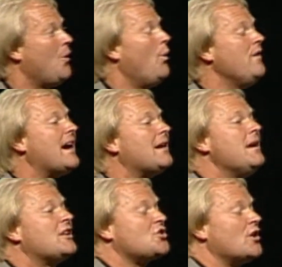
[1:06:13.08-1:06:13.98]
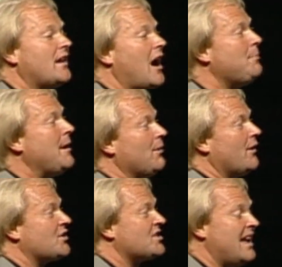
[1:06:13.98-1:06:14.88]
We've got to make sure that our people
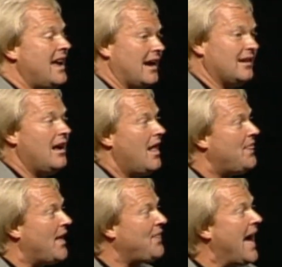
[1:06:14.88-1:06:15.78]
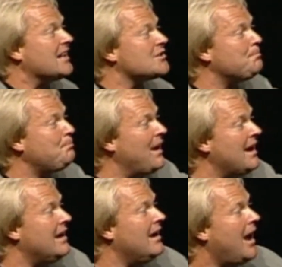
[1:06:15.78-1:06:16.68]
understand that that is
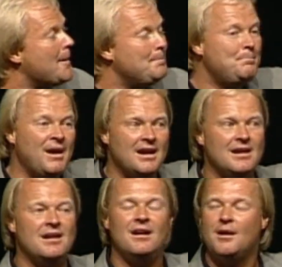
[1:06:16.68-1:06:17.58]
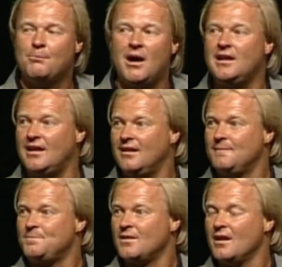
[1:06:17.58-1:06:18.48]
big, big money.
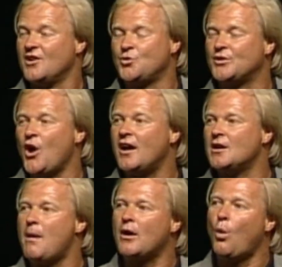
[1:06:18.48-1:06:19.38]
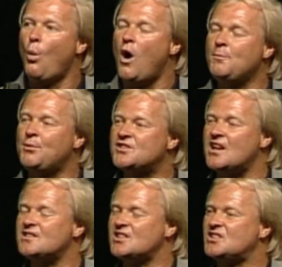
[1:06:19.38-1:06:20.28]
Because we're talking about a
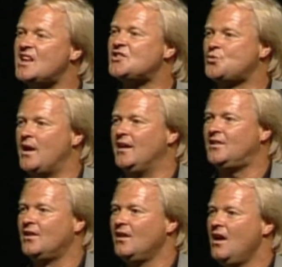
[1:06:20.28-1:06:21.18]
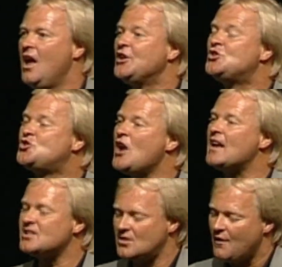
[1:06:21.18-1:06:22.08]
1% success rate
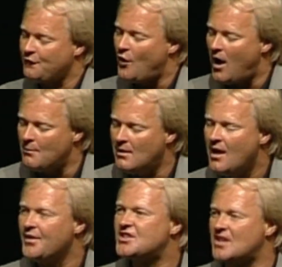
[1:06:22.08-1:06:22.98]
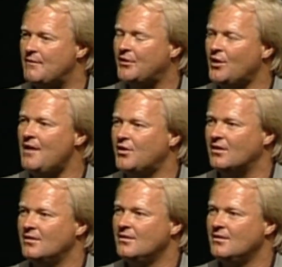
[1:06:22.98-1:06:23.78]
just from the 7th level.